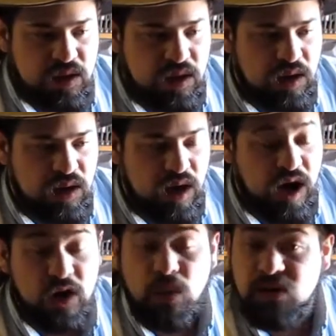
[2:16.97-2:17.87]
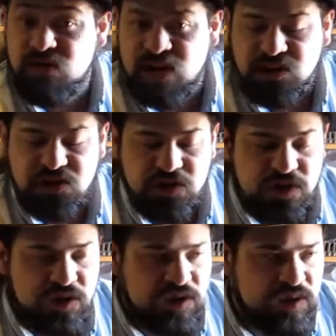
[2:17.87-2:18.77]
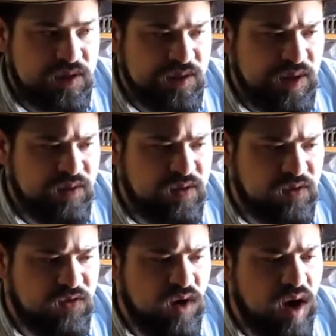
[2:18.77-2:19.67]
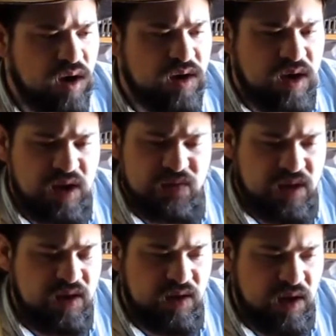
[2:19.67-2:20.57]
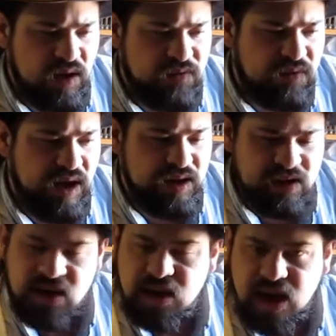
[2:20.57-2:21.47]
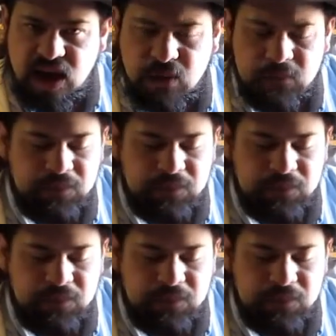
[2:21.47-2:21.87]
Aquaventure, there's a frog kind of eating fly kind of game,